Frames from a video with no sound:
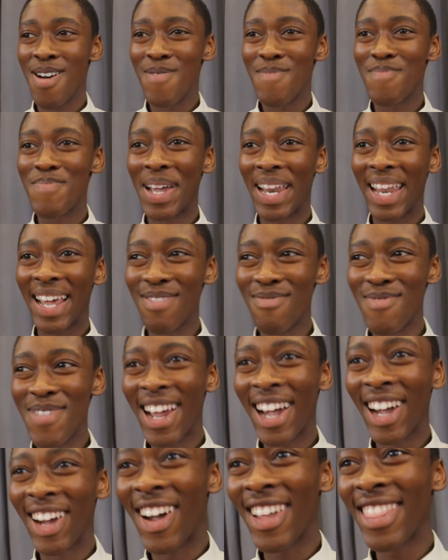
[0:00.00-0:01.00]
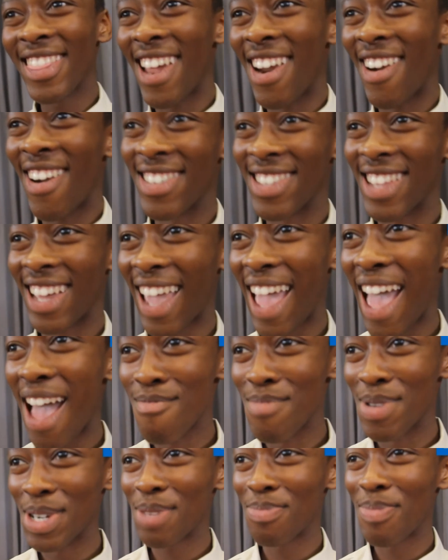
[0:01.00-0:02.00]
But when I got there, I was like
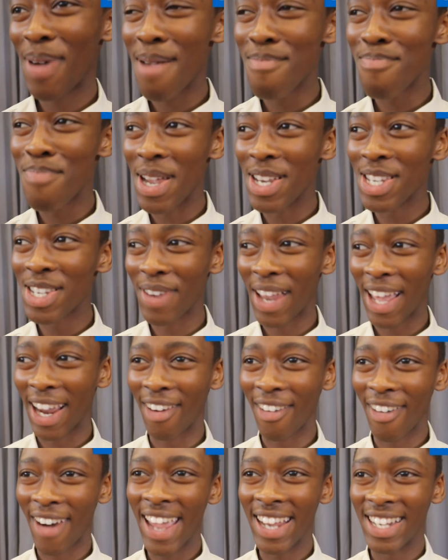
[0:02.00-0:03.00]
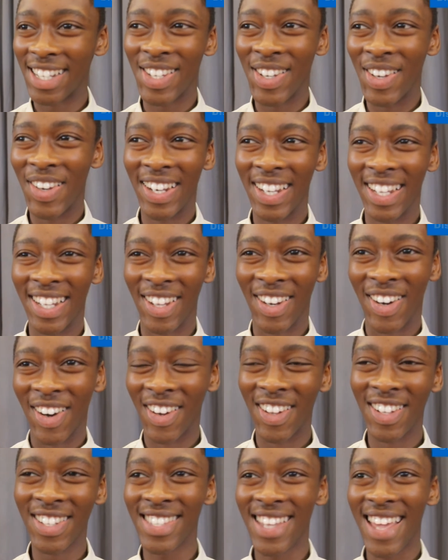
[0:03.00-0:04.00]
ambushed by a bunch of like grade 2 little
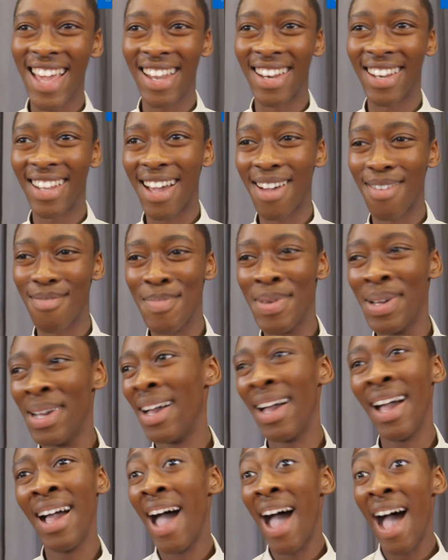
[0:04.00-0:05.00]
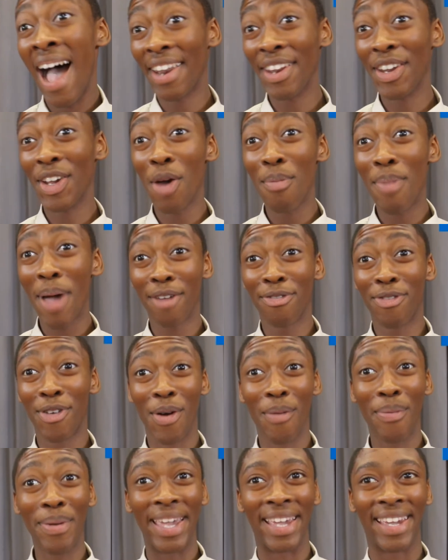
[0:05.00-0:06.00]
girls, and I didn't go back for
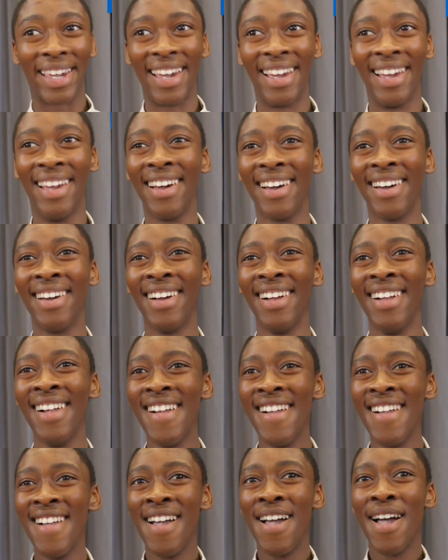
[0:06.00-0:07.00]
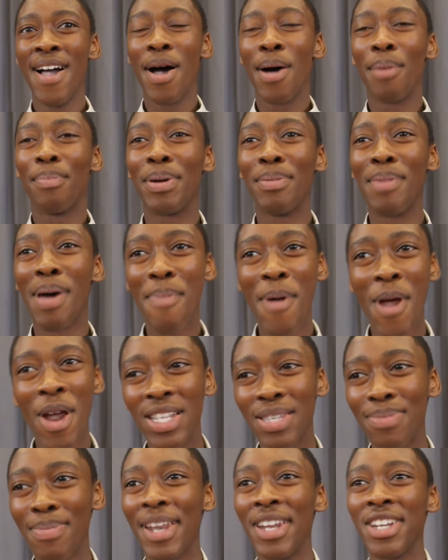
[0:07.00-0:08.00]
a week. But my
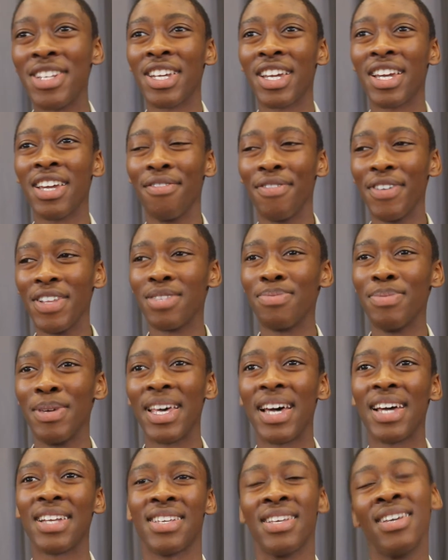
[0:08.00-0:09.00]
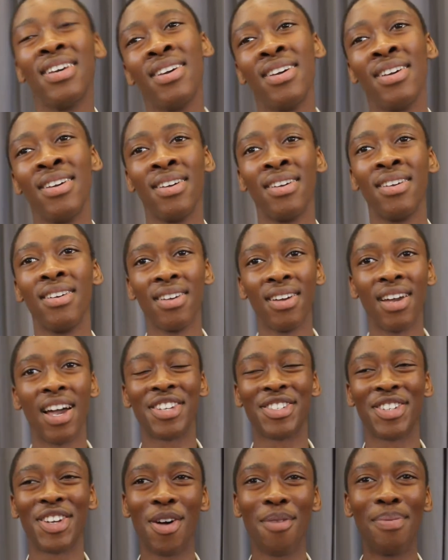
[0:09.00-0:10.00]
parents managed to convince me that I
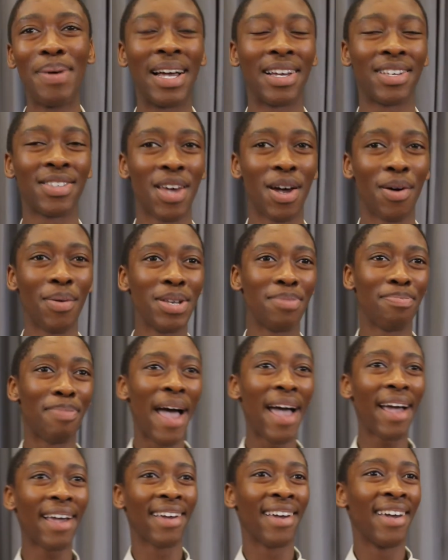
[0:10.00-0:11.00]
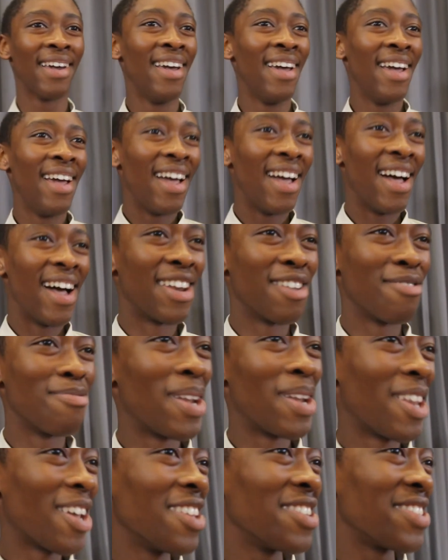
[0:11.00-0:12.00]
should go back. So I went back, and I've
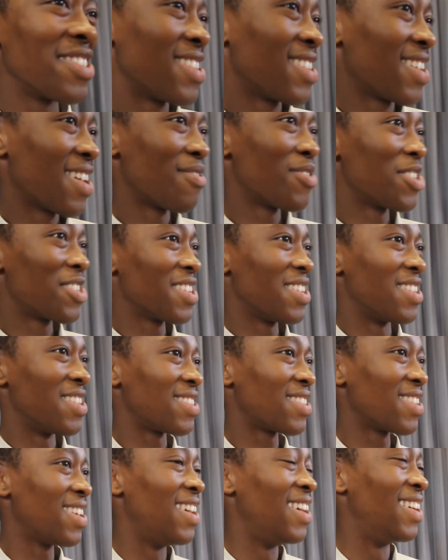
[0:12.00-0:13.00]
been dancing ever since.